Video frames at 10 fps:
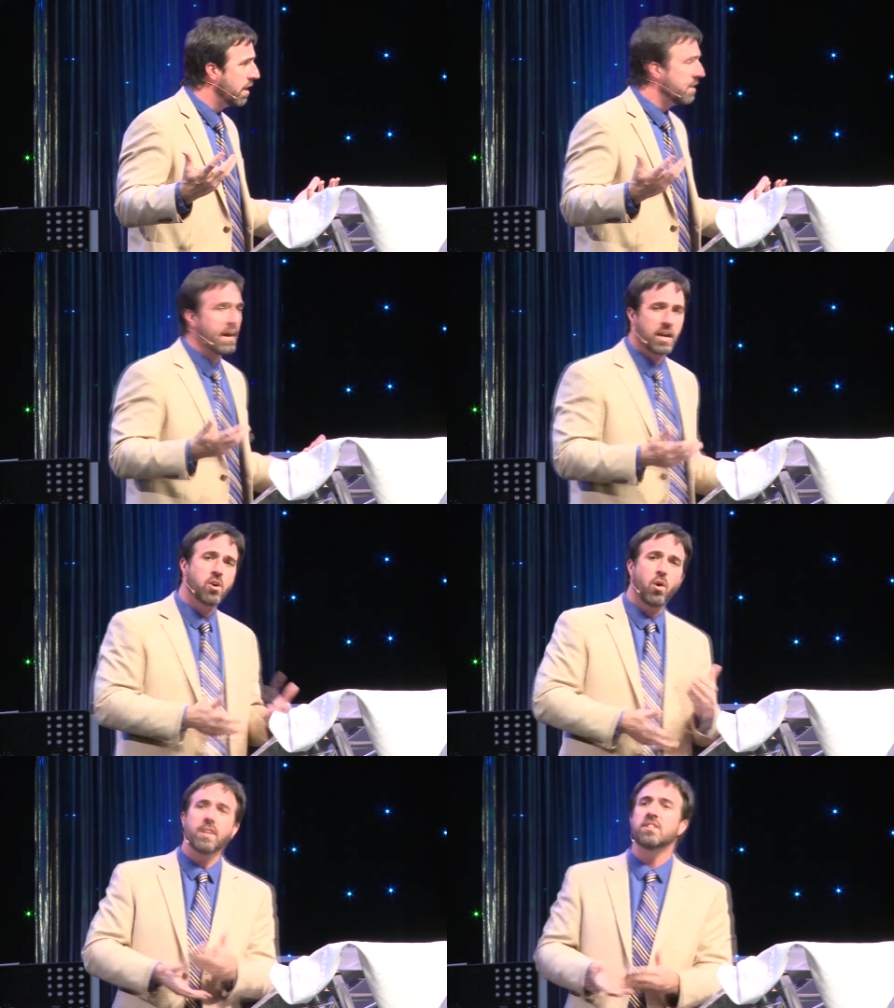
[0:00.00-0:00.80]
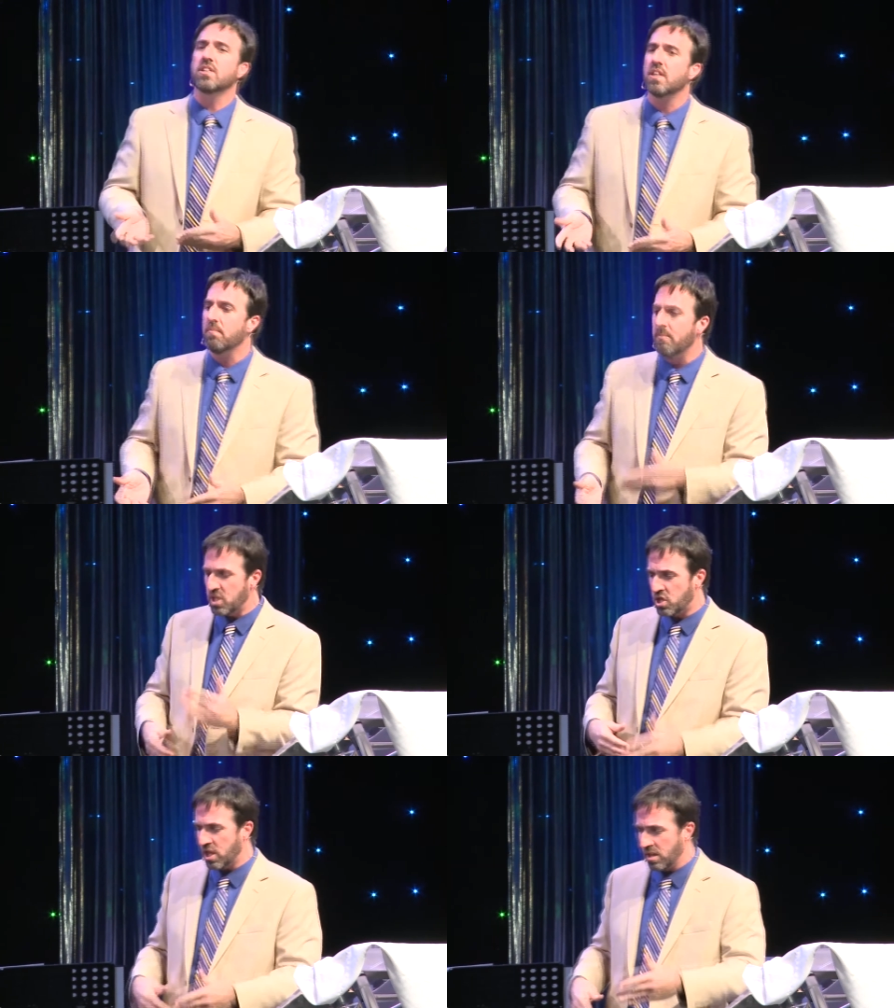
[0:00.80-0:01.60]
That according to the
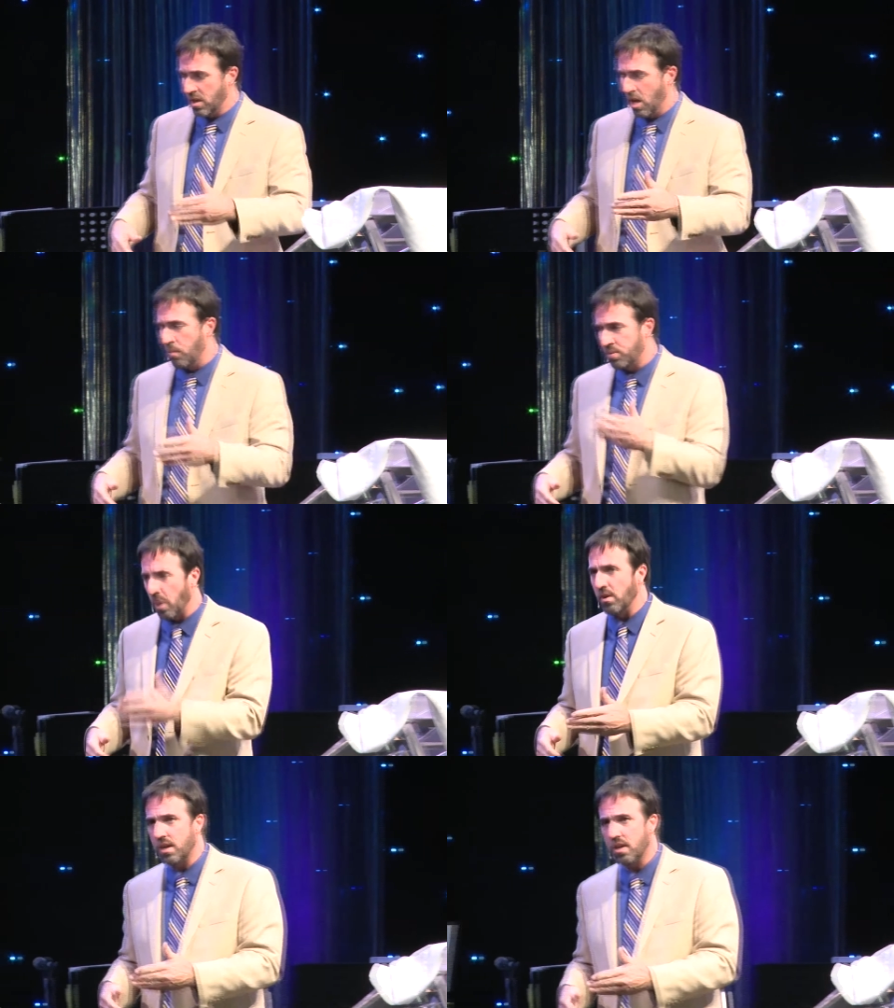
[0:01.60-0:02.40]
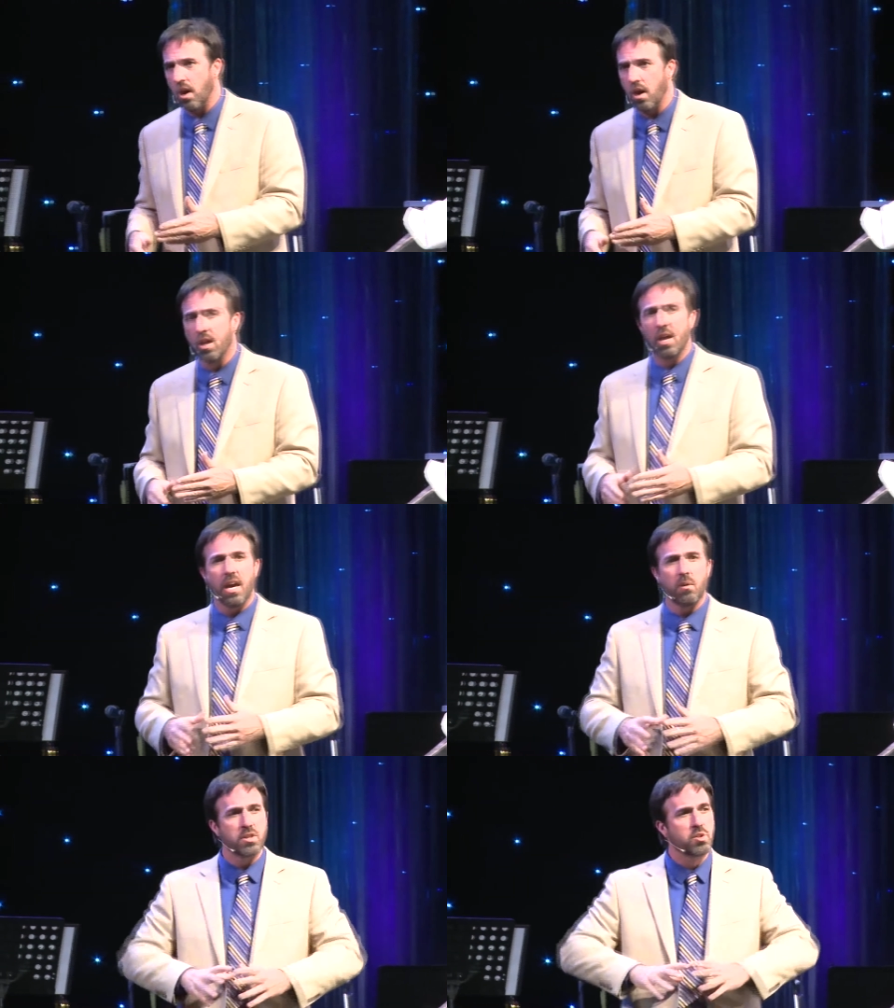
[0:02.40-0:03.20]
mission protocol,
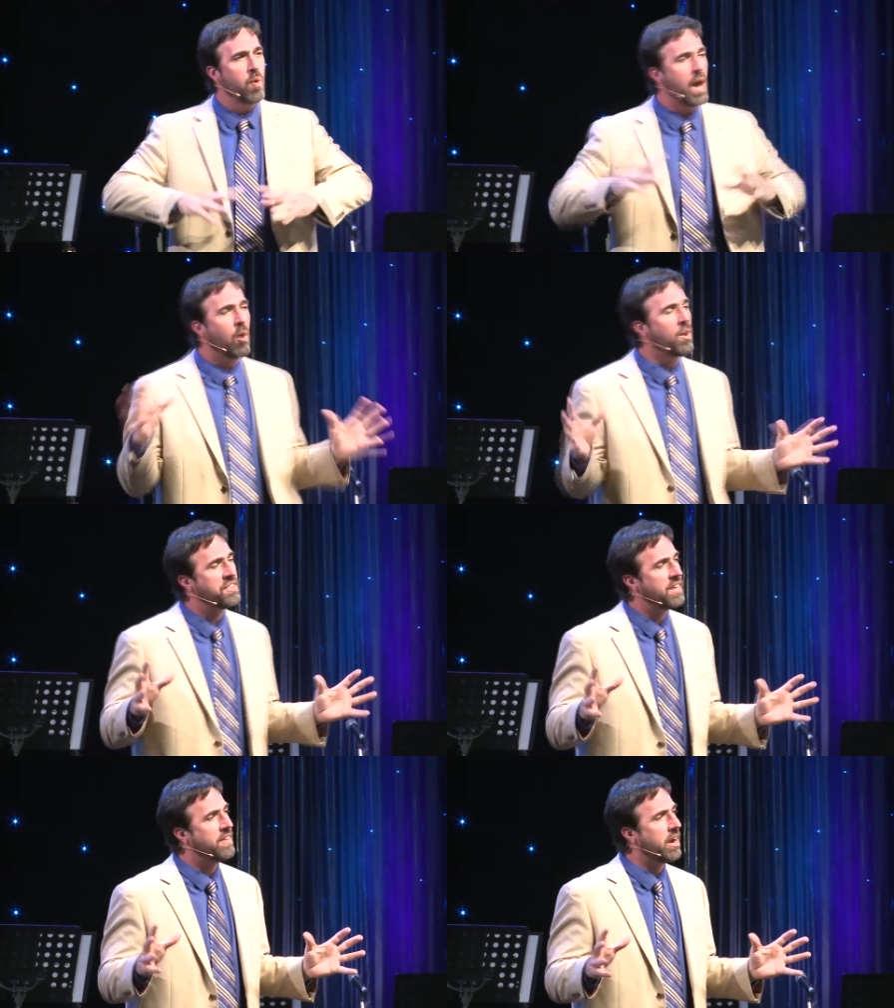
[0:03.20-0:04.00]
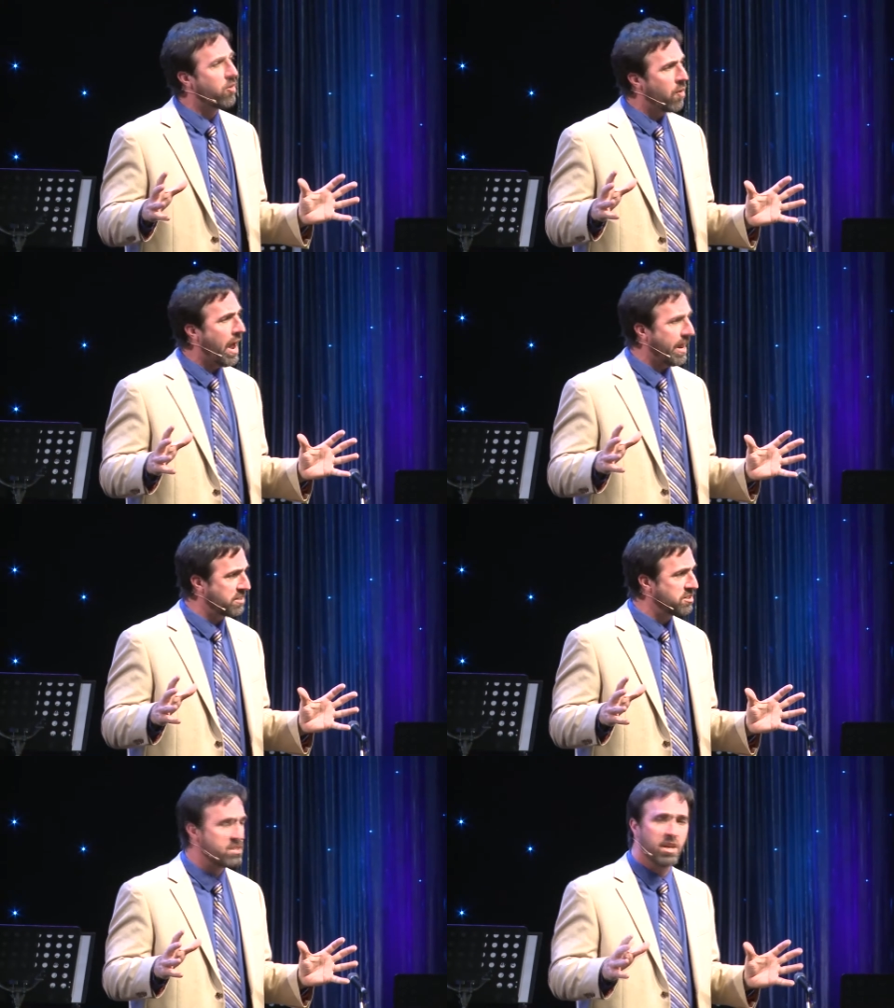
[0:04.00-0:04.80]
it was well within their
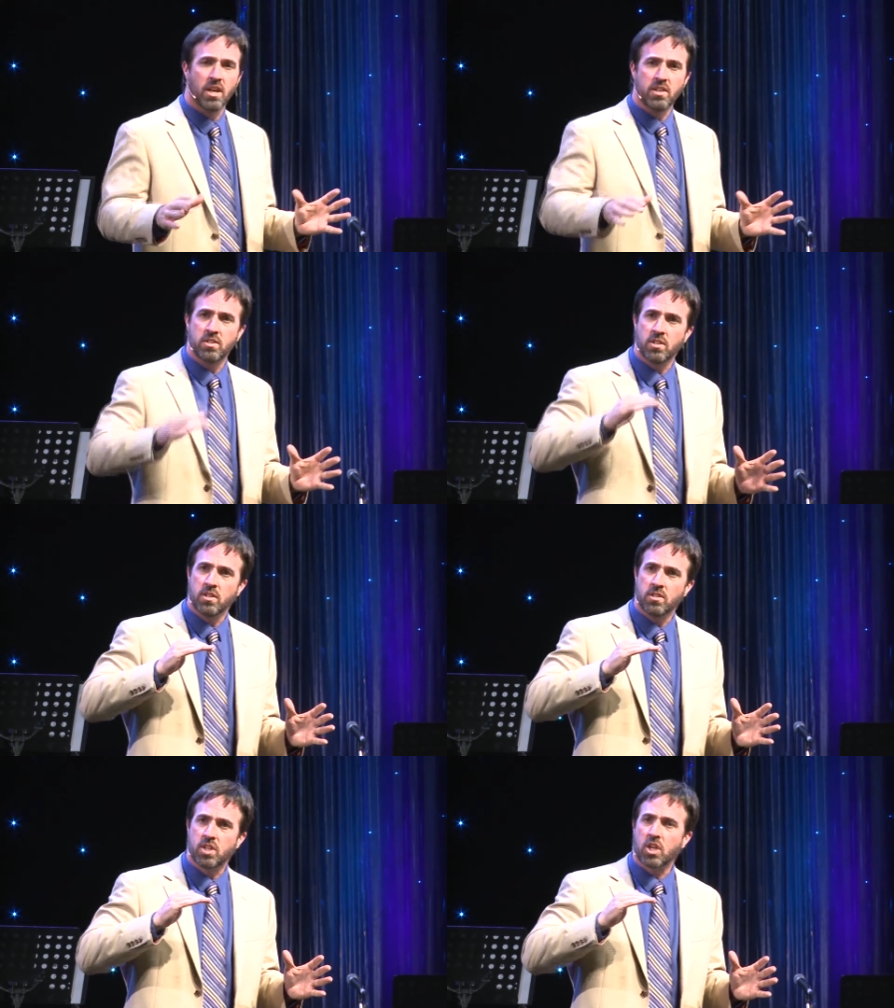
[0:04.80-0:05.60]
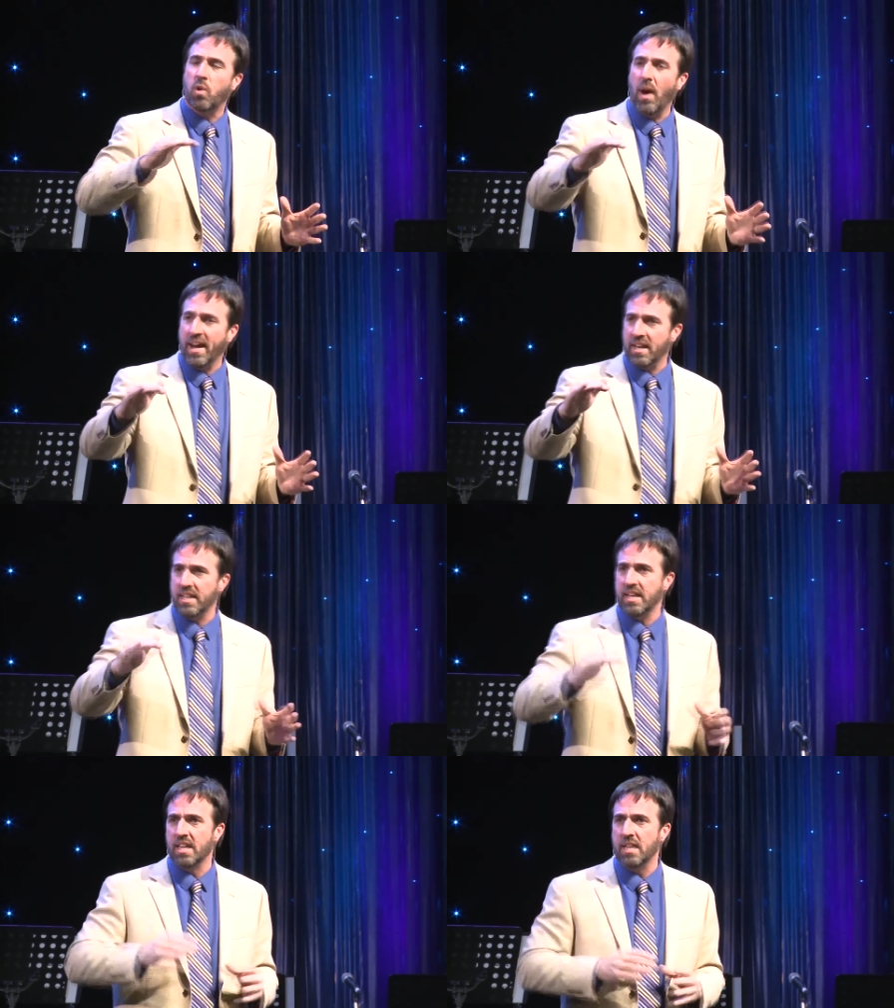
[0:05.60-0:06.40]
rights to
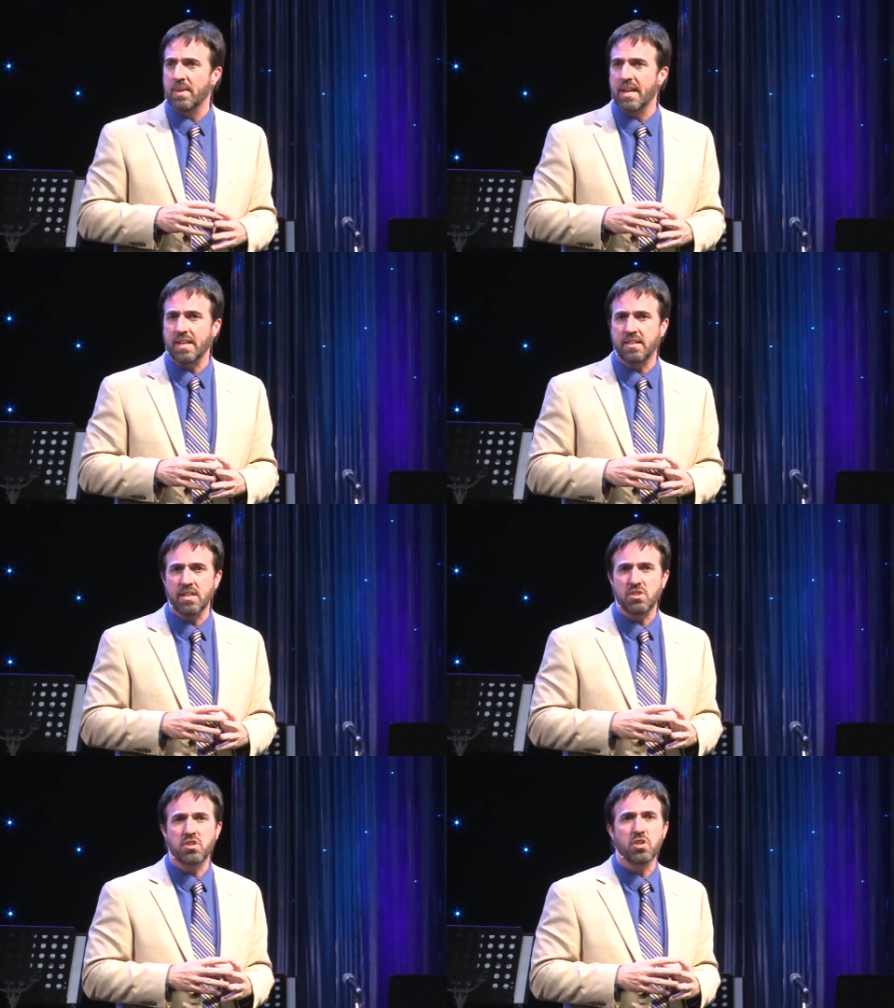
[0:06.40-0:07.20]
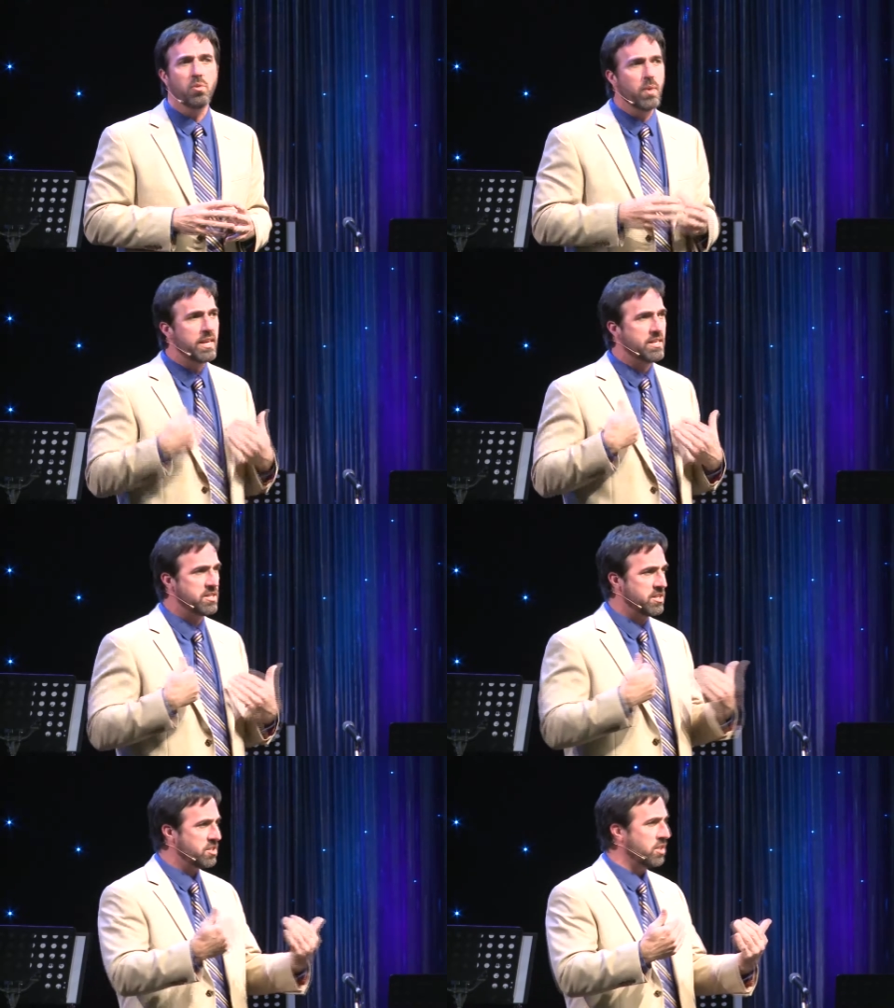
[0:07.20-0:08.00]
quietly eliminate these two
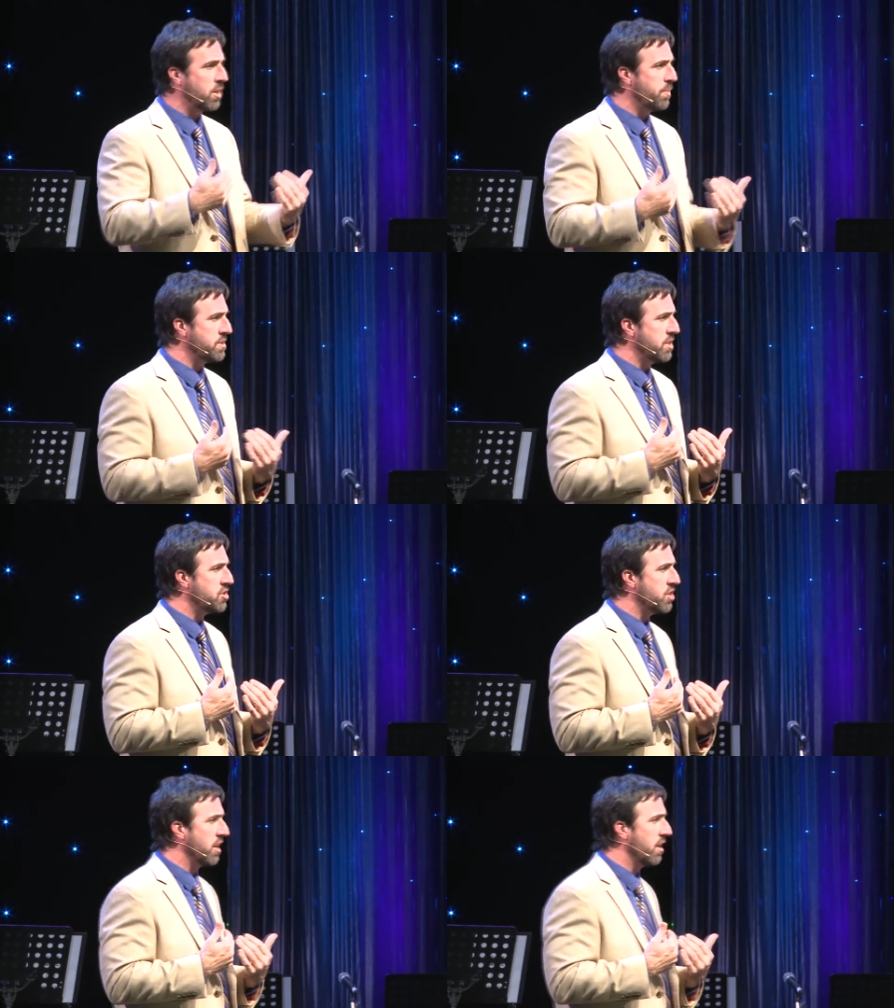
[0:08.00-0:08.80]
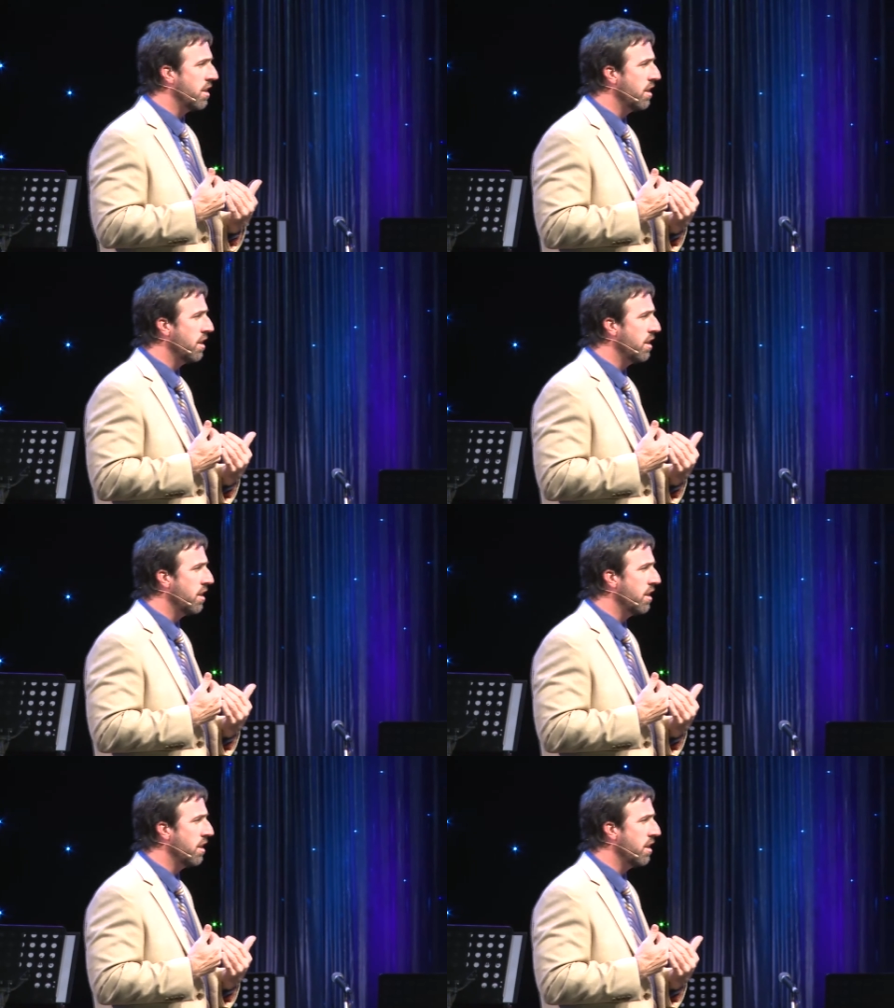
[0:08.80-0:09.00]
witnesses to their position.